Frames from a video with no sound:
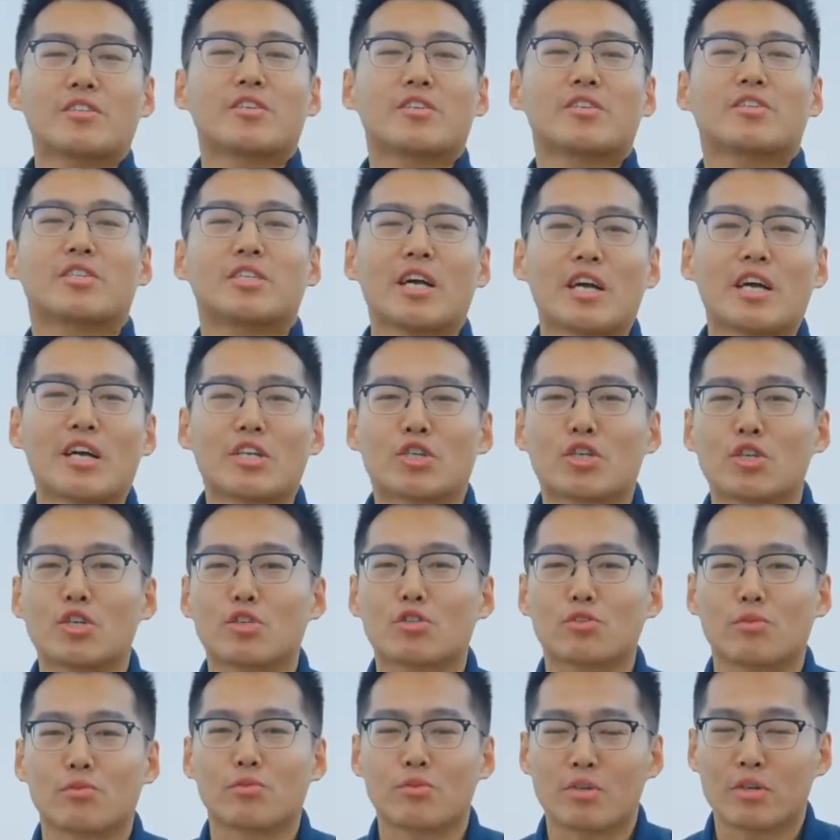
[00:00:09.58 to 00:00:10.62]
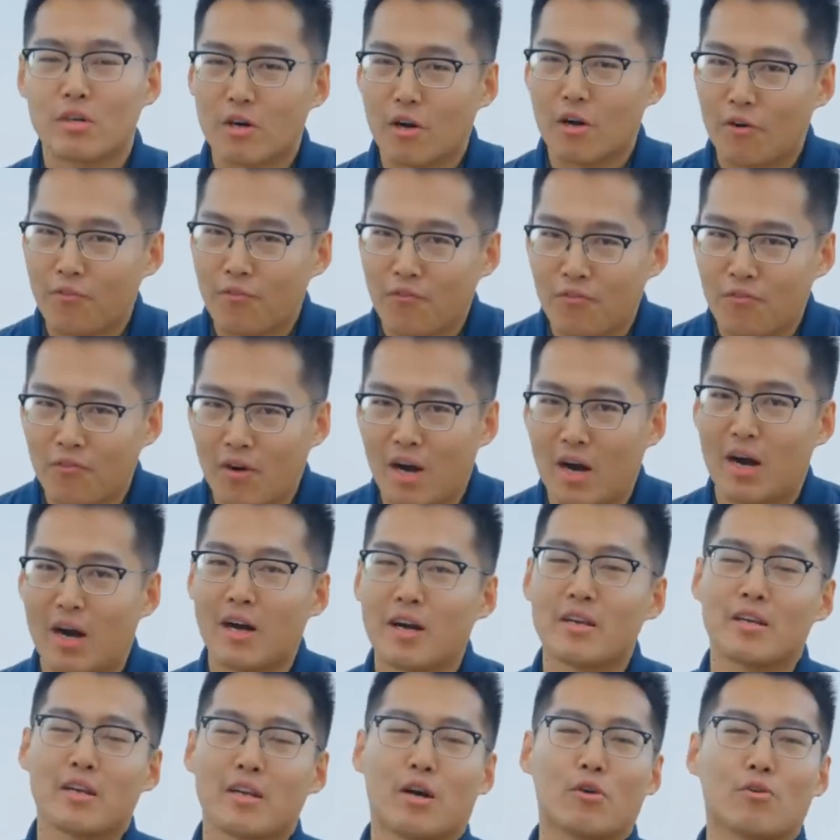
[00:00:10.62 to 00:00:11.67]
But reality is always as harsh
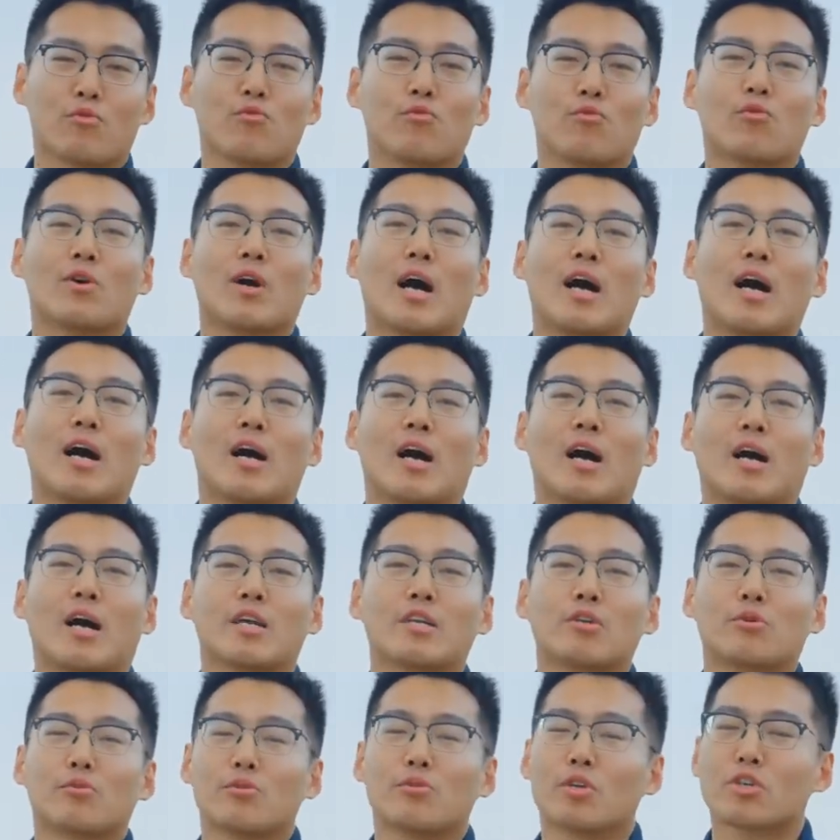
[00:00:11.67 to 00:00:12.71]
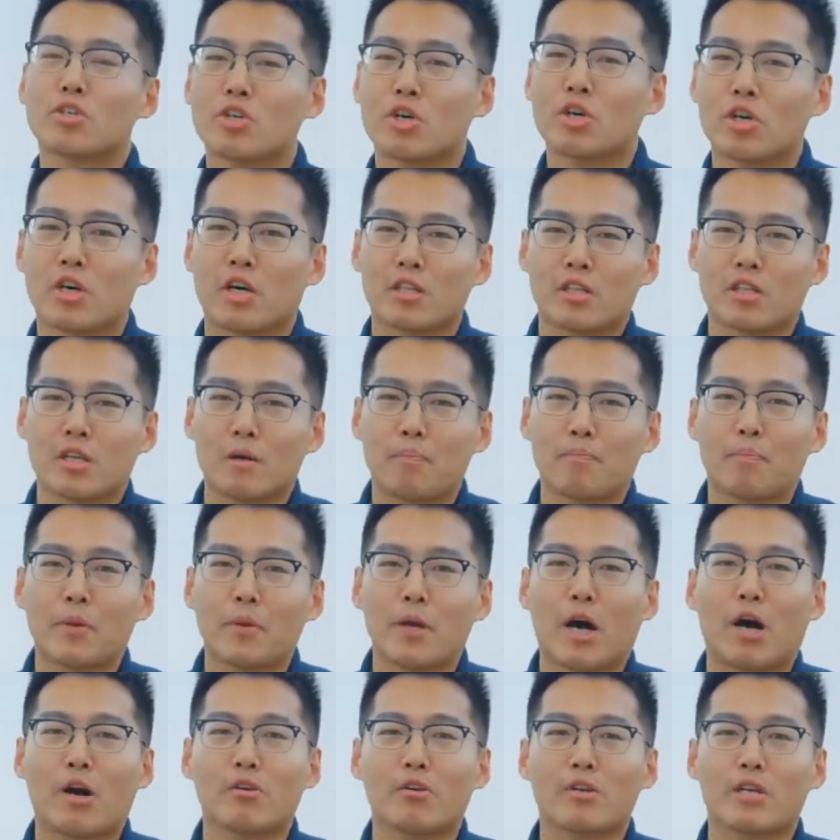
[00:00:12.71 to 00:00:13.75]
as Fu Hang some cars may be labeled with
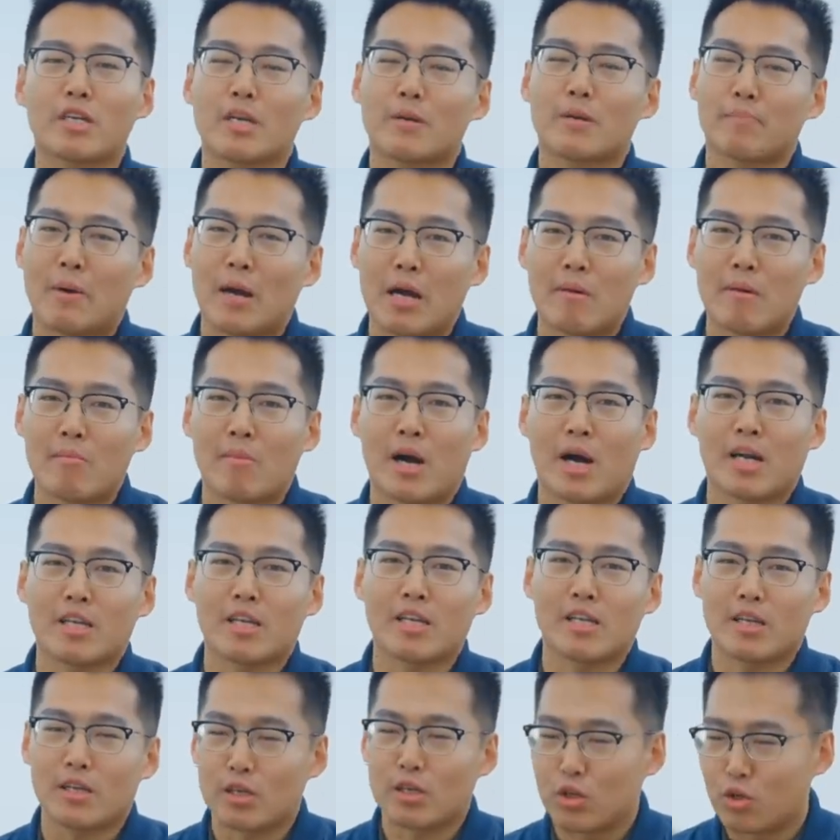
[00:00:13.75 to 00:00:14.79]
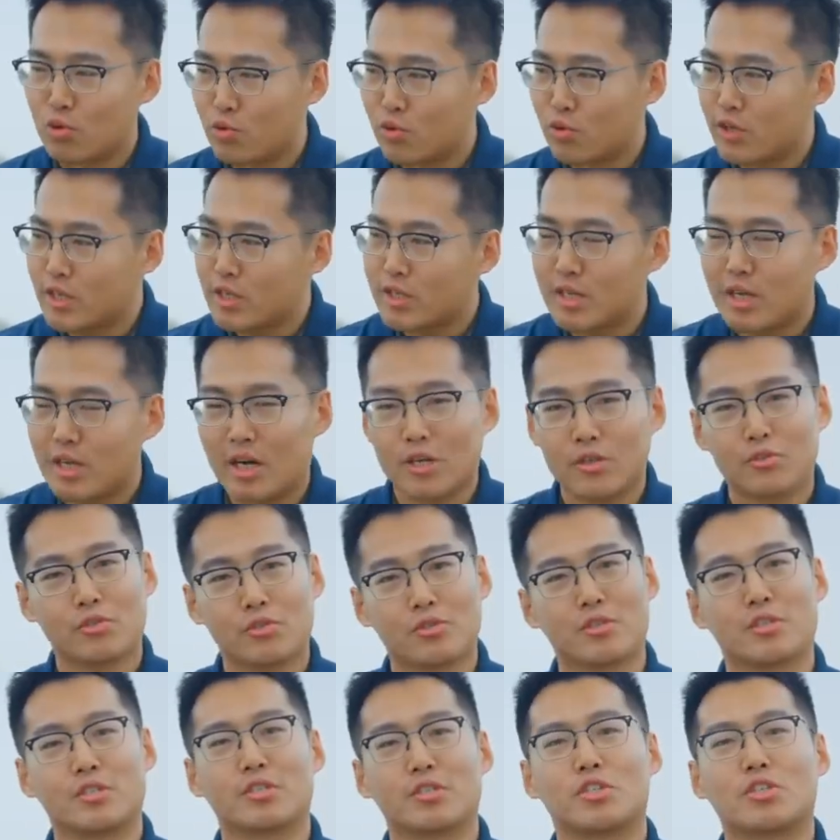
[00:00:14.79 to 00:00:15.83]
100 horsepower, but only 70 on
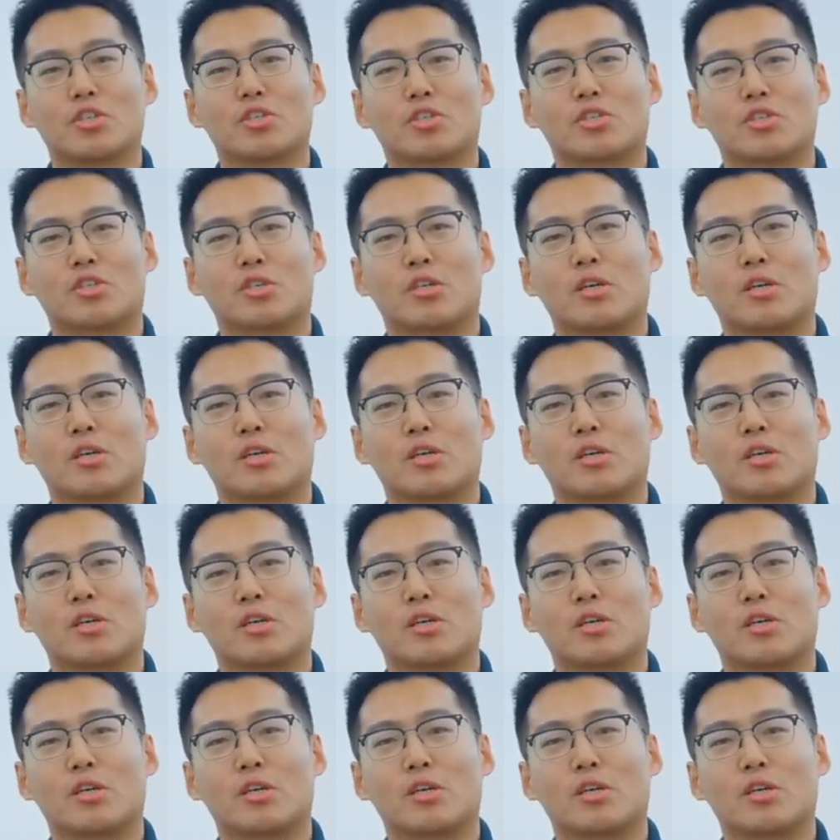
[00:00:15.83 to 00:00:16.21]
the wheels some